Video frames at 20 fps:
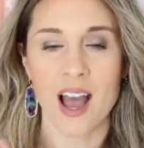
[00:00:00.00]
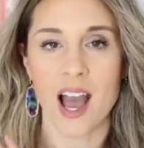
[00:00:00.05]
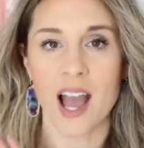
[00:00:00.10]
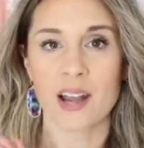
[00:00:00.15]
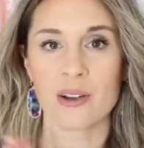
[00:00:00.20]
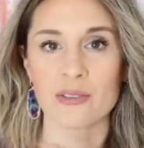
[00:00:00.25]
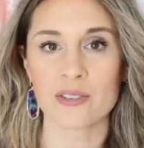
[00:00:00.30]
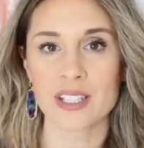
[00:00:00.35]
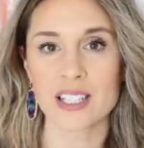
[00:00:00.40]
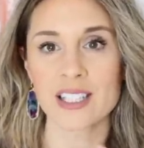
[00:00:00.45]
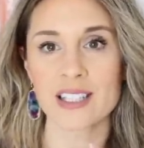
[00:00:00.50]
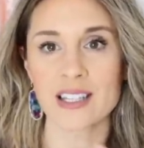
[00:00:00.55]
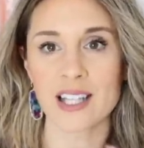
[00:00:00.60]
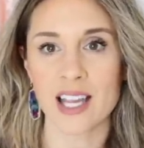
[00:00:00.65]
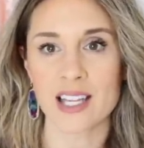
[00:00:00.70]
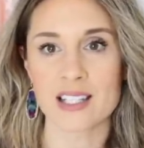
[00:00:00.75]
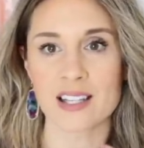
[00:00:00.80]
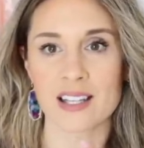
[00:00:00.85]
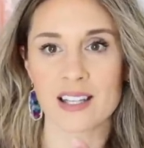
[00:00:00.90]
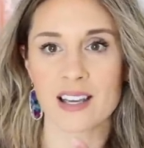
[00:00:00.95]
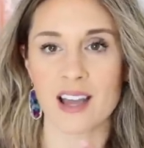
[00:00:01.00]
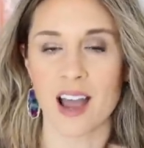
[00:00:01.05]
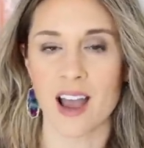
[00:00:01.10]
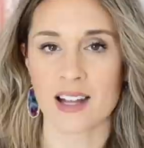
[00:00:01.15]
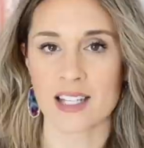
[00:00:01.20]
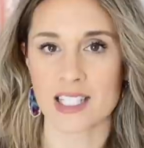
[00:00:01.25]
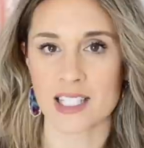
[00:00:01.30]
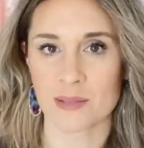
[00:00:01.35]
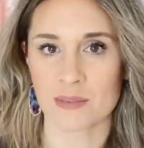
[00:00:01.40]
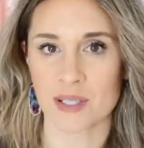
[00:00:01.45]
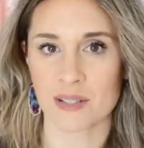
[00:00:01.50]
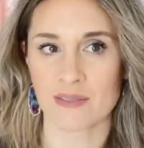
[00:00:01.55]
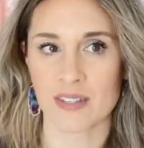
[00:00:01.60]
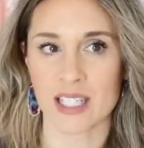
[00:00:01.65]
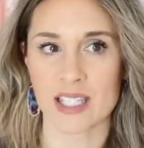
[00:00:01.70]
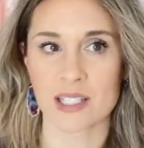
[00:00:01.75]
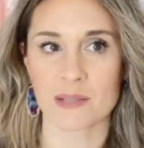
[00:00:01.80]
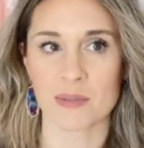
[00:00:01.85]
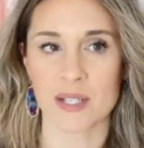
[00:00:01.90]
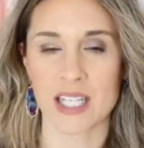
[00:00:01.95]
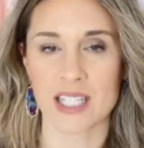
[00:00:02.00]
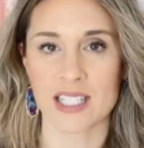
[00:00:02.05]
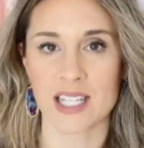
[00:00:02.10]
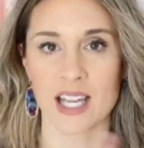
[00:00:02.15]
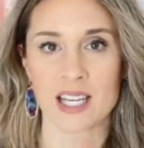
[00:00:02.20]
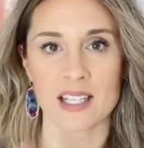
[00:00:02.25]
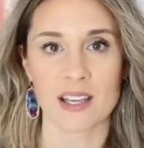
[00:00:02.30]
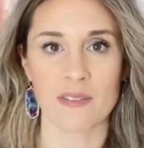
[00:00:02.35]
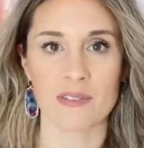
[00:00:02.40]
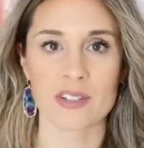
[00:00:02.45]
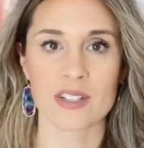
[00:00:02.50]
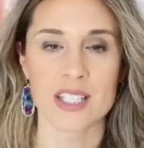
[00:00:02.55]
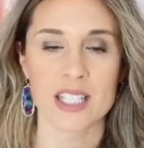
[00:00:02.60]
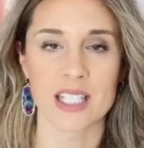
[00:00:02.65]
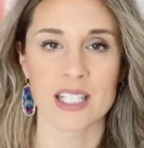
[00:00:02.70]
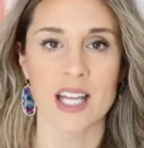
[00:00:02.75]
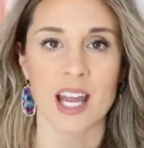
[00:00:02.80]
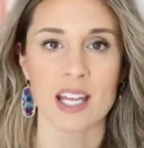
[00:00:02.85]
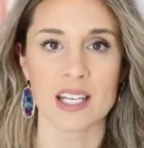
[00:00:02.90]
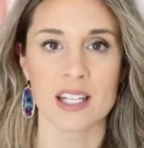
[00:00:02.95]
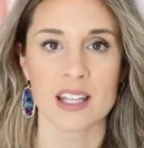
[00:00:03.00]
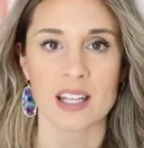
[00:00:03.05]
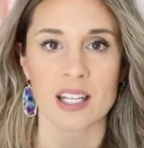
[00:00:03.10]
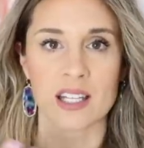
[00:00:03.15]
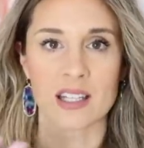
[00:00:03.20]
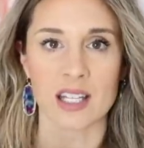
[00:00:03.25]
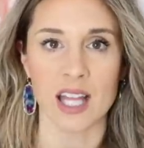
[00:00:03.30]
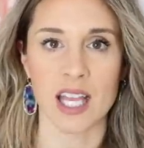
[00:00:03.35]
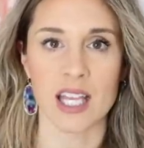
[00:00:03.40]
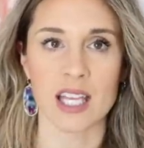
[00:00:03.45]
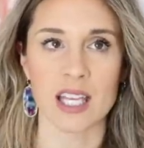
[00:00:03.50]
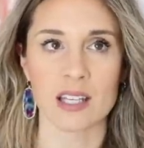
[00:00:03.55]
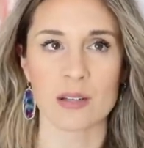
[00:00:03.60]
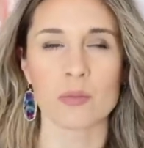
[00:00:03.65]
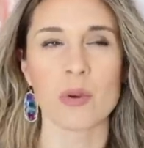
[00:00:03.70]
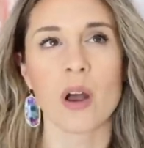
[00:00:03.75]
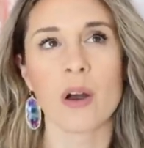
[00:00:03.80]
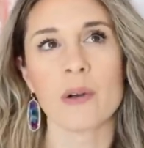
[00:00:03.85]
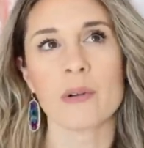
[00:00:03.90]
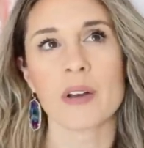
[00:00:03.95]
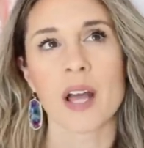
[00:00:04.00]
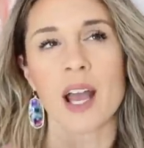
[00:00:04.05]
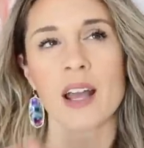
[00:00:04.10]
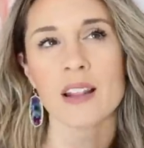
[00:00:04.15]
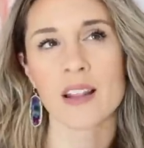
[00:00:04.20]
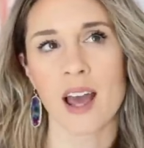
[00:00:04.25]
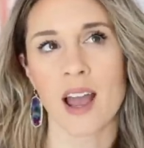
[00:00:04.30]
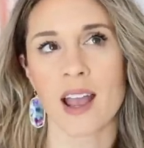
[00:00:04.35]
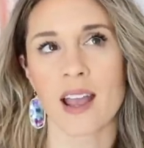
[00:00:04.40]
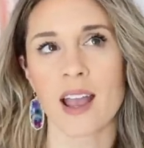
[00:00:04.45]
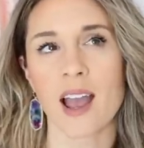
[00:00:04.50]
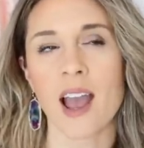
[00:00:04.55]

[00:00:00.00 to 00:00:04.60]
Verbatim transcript: I really liked the concept of this because I had never seen anything like it. Well, I lie.